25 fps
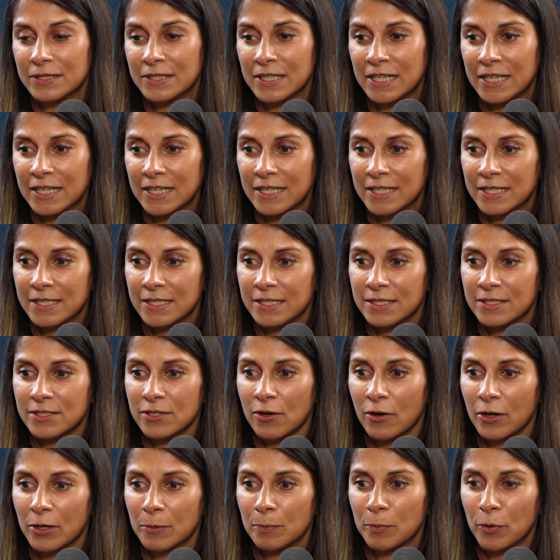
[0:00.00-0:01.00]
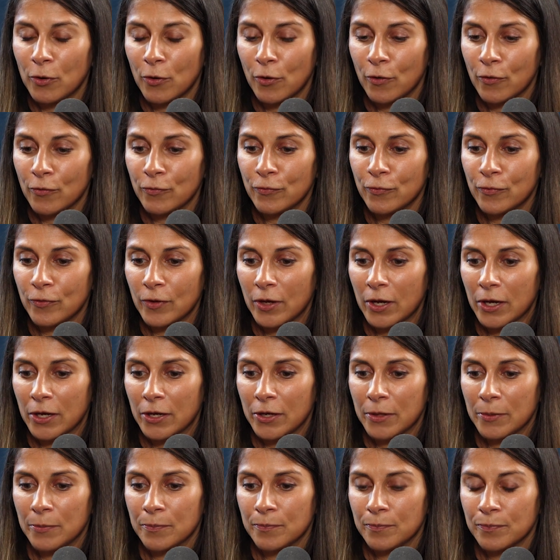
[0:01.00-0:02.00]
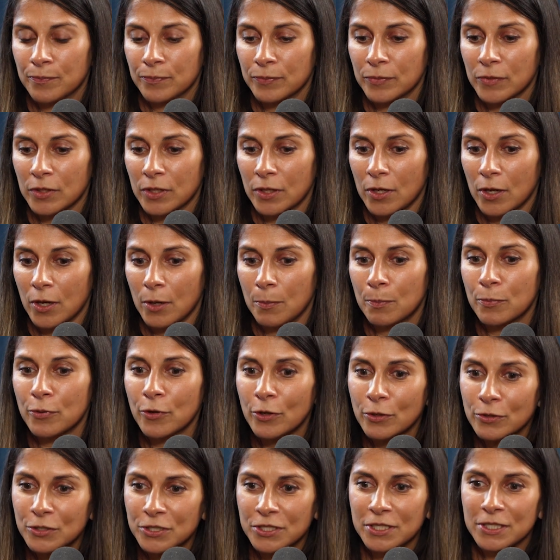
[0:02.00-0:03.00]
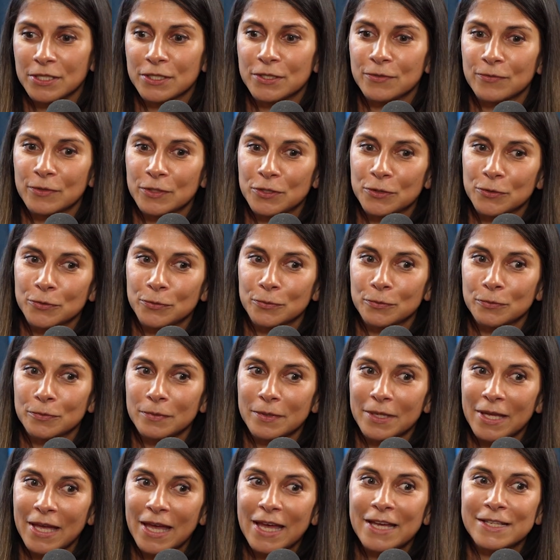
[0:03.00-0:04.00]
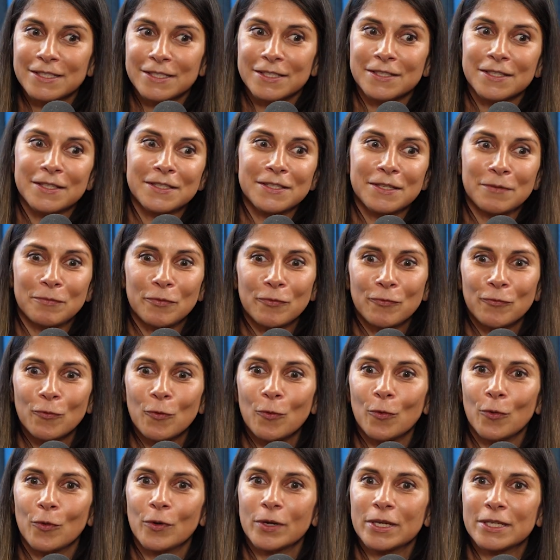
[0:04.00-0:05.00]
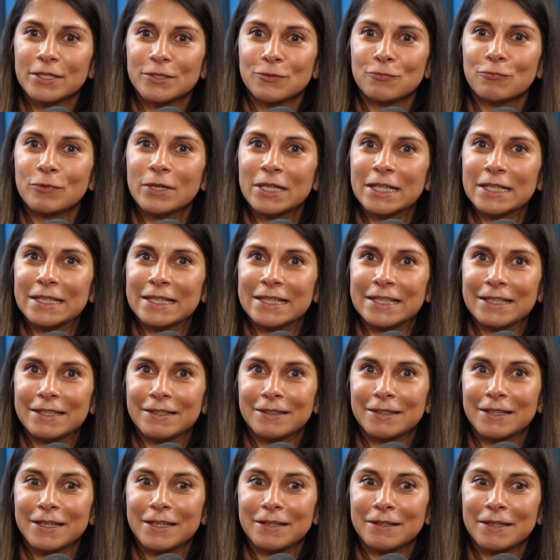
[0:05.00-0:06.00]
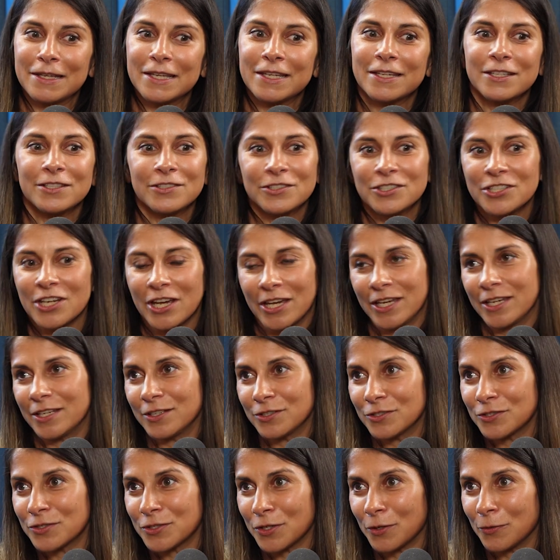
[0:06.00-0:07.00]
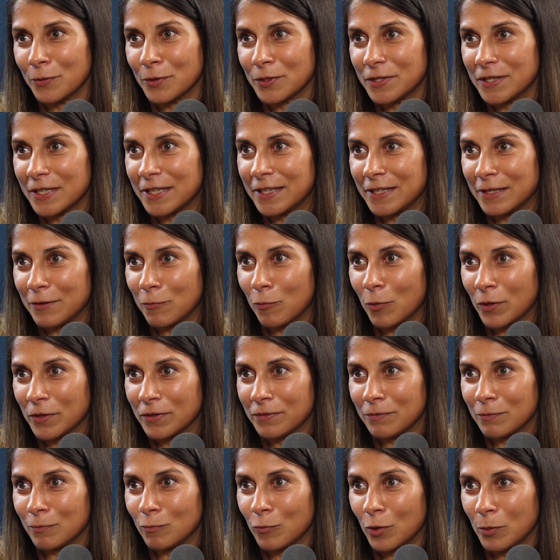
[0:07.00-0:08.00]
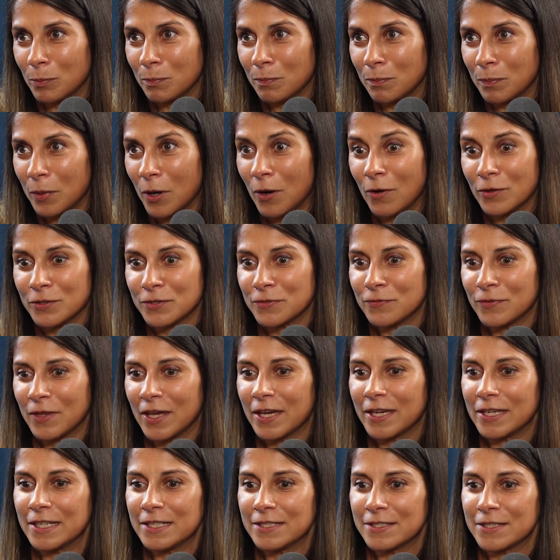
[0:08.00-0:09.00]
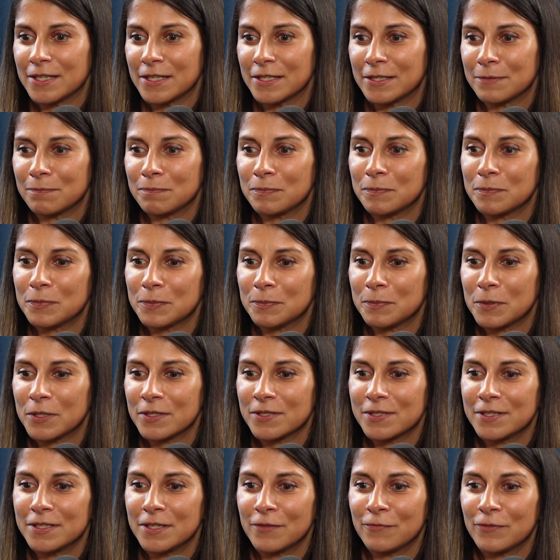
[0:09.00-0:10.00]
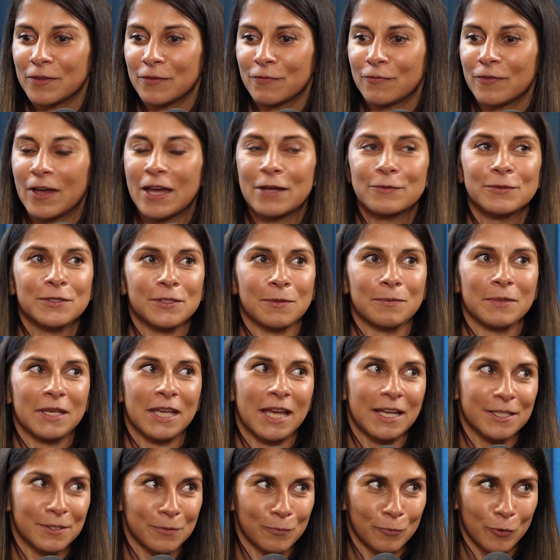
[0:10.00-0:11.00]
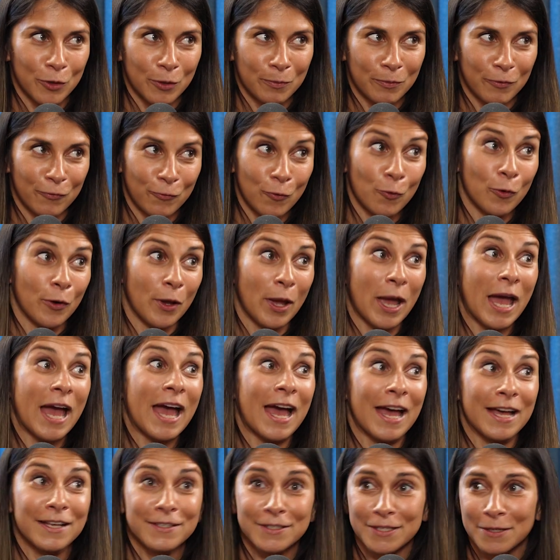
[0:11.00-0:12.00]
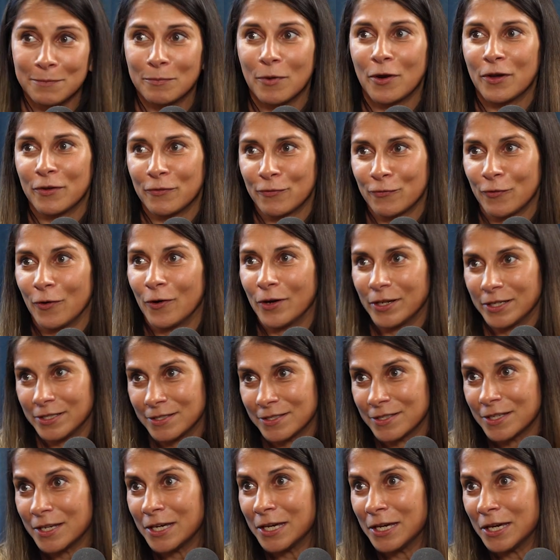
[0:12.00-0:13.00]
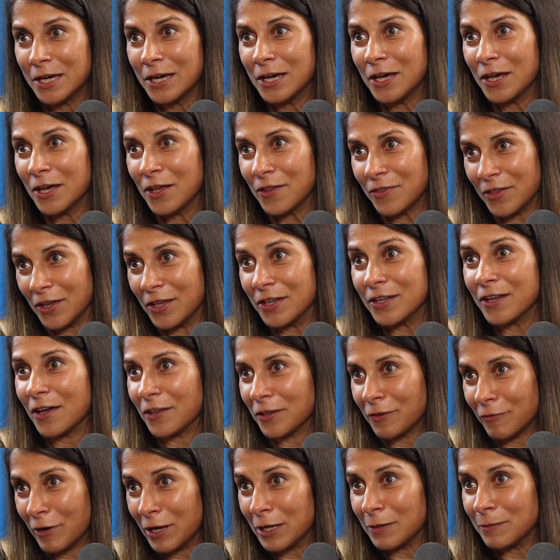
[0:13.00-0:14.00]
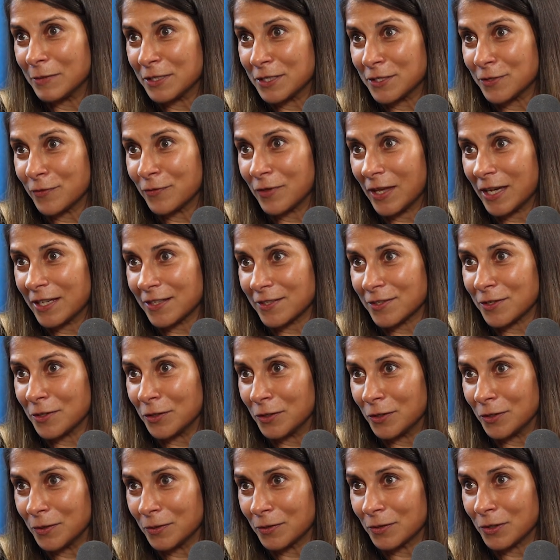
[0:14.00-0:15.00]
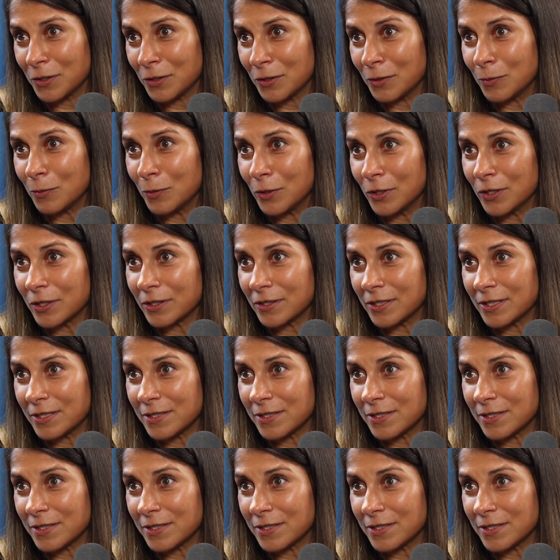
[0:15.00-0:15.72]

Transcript: the type of approach the individual has, as I said before, it's really, it can change. So I think one part of that is that the person, if they found something hasn't worked before, it has, they might find that another element of that's gonna work